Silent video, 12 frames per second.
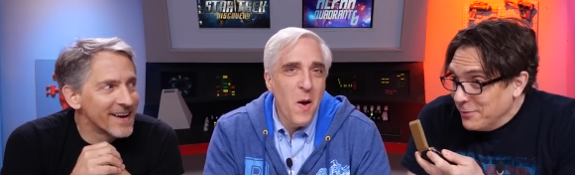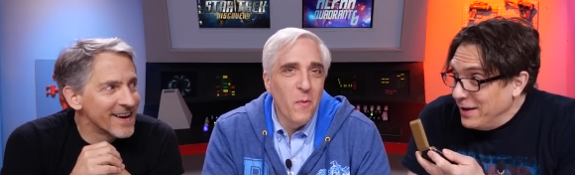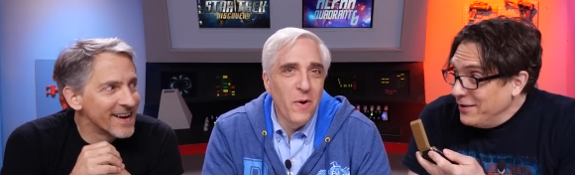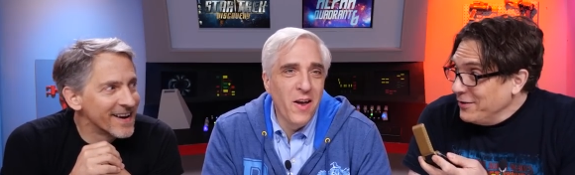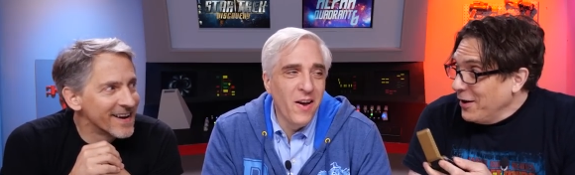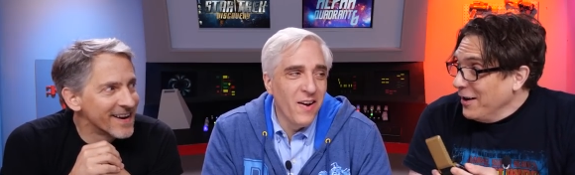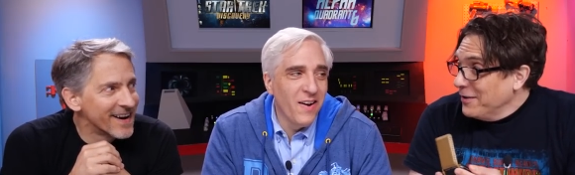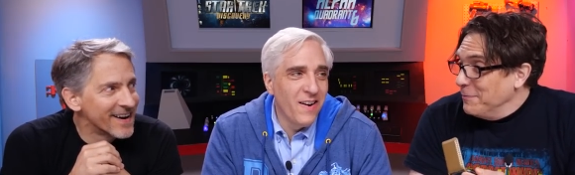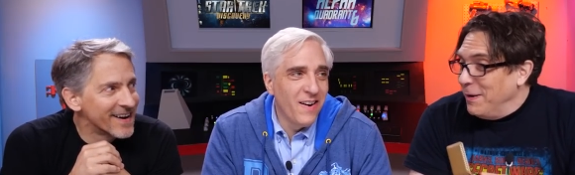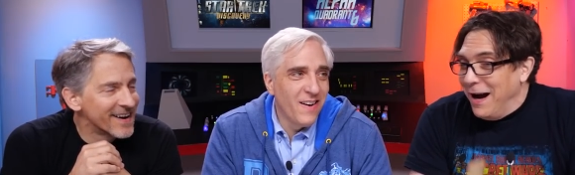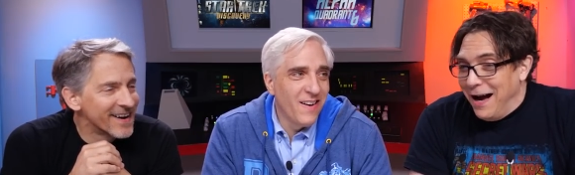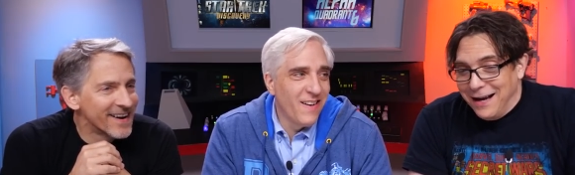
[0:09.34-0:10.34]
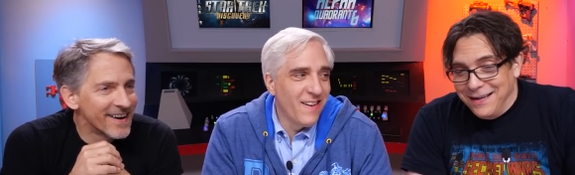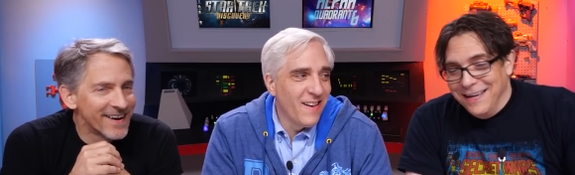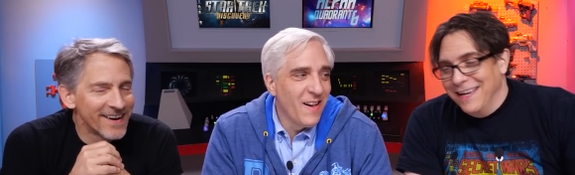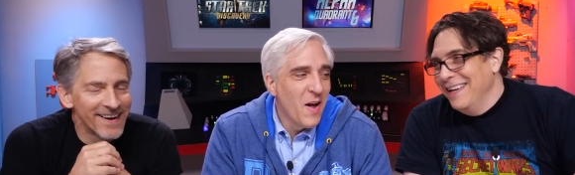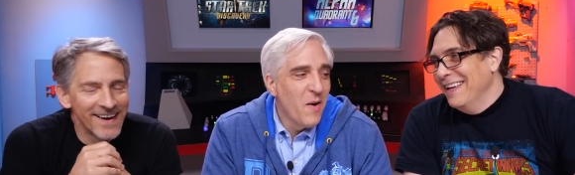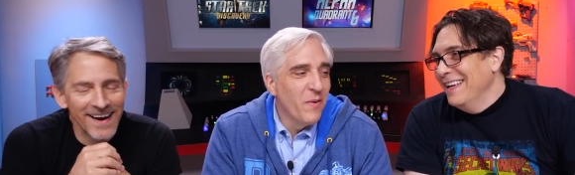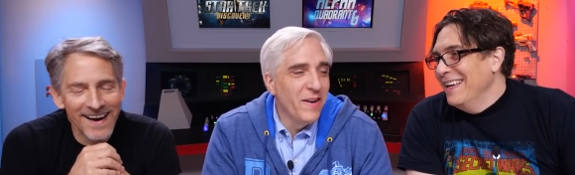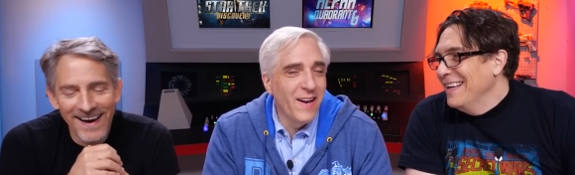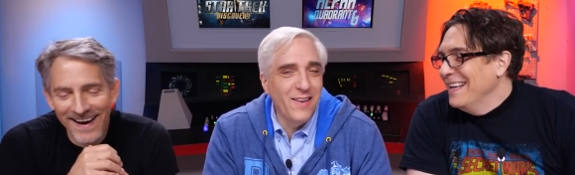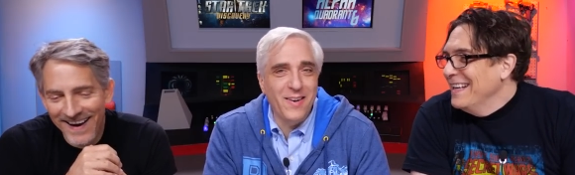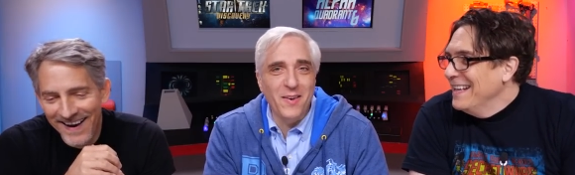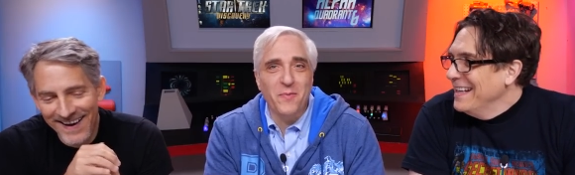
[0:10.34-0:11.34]
Speaker 1: we saw
Speaker 2: Spock. we did
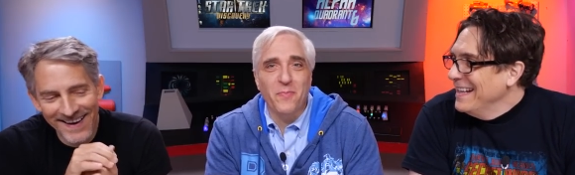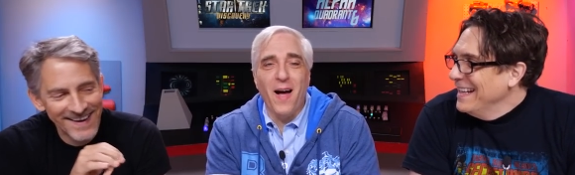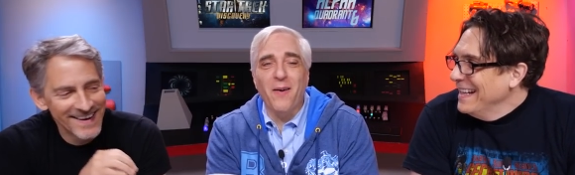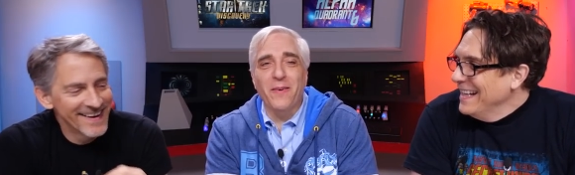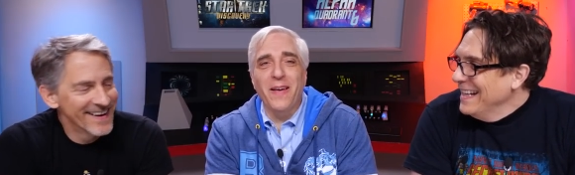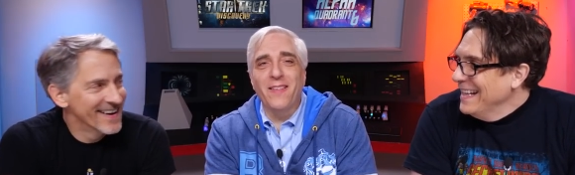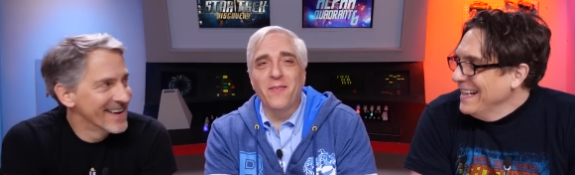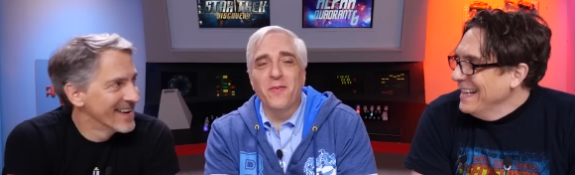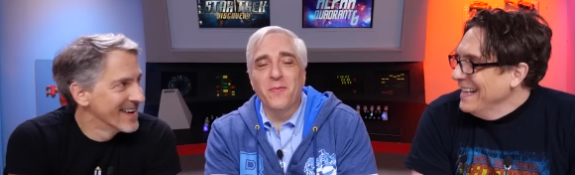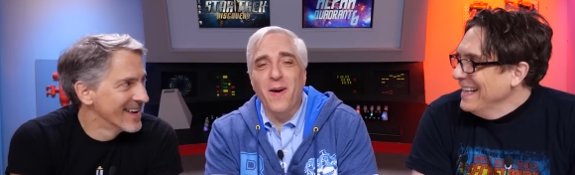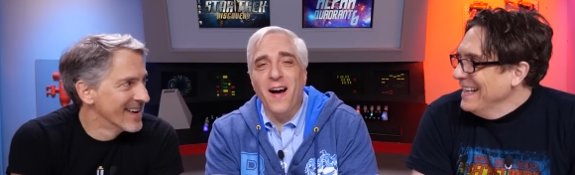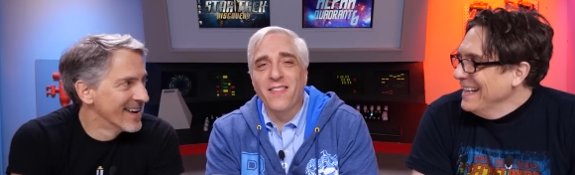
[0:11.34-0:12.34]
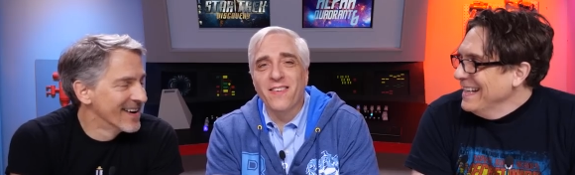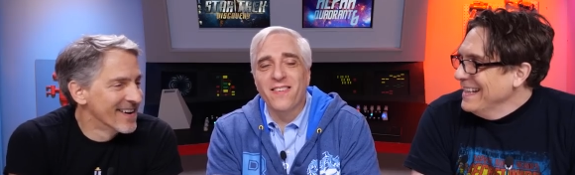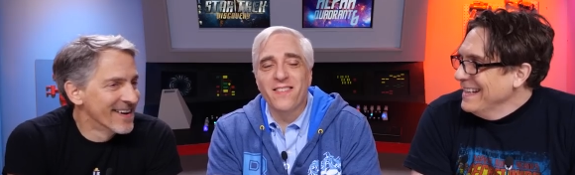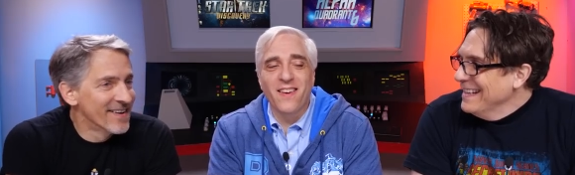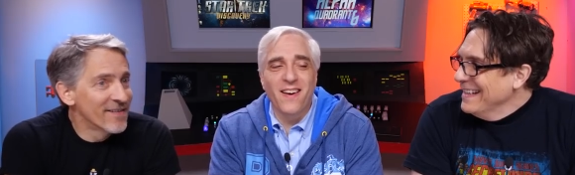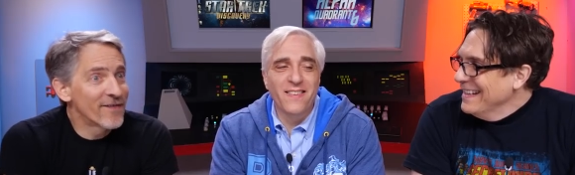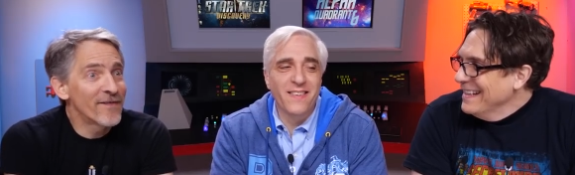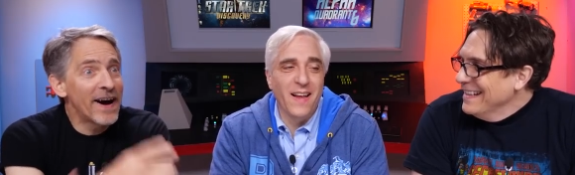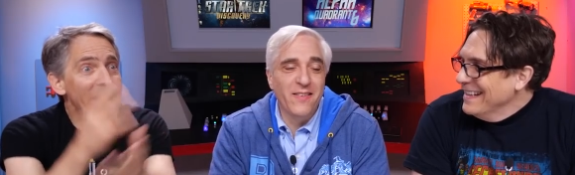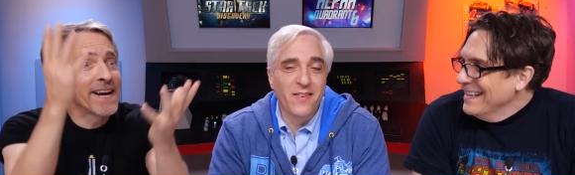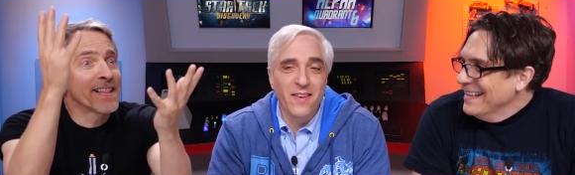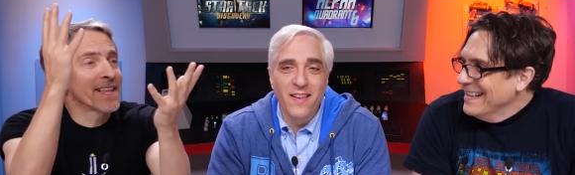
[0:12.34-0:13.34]
see Spock. We had to Spock. To, uh, to
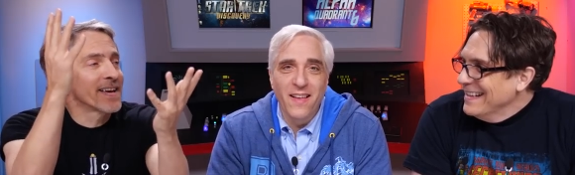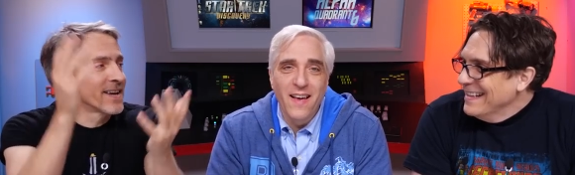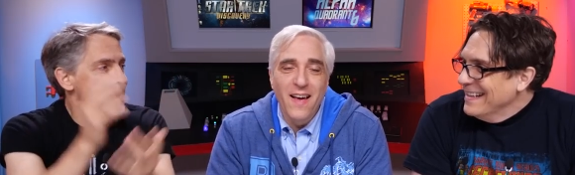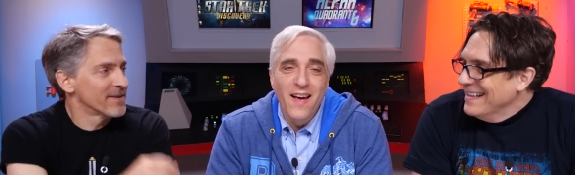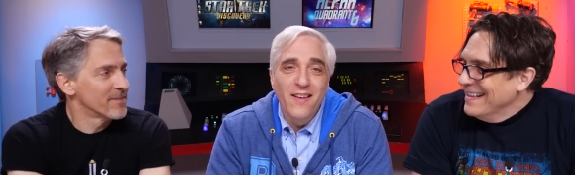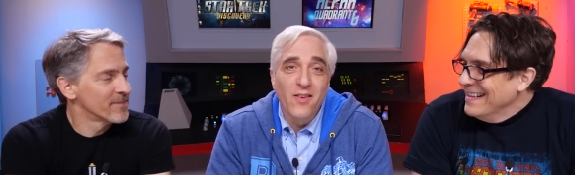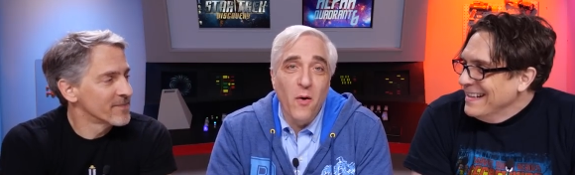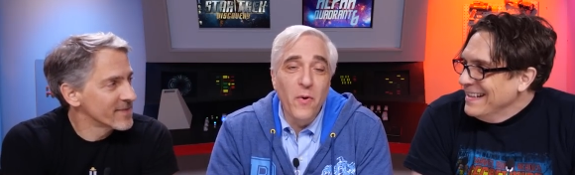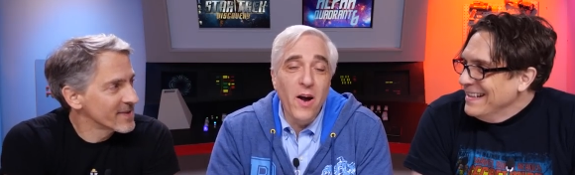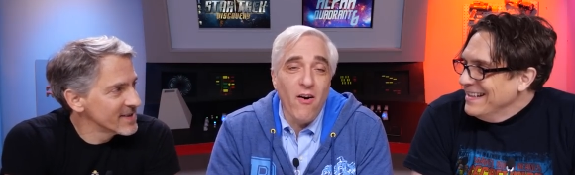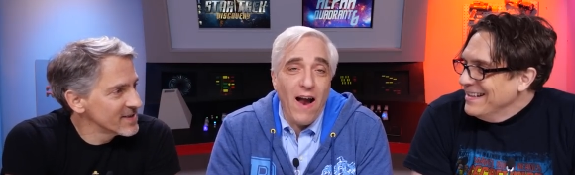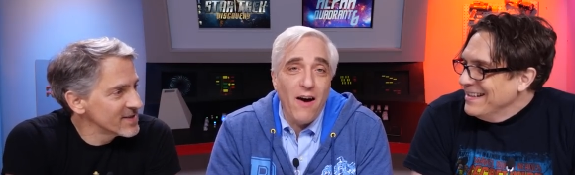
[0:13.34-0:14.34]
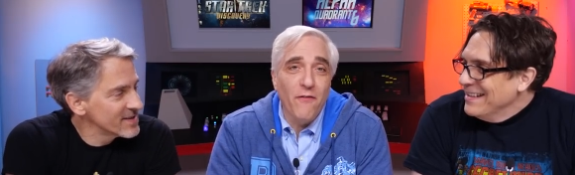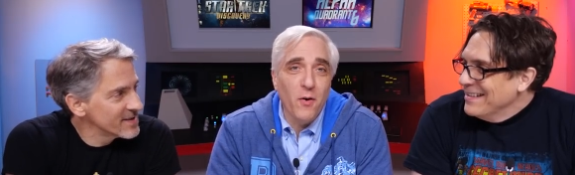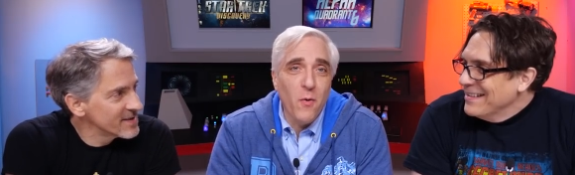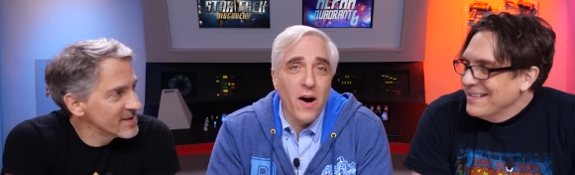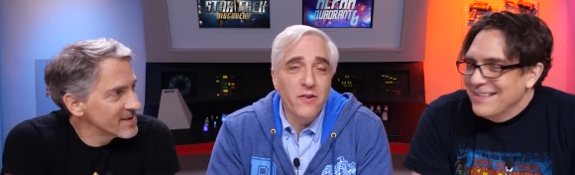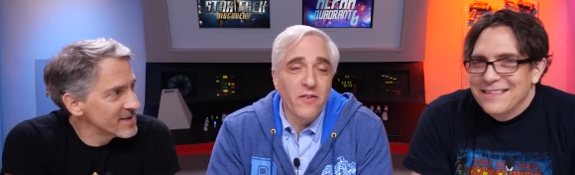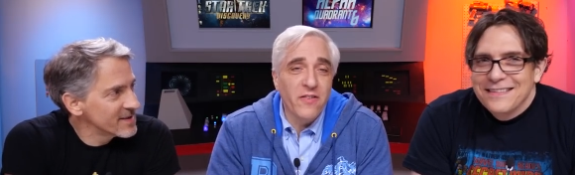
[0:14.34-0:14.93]
Finally! So we are Alpha Quadrant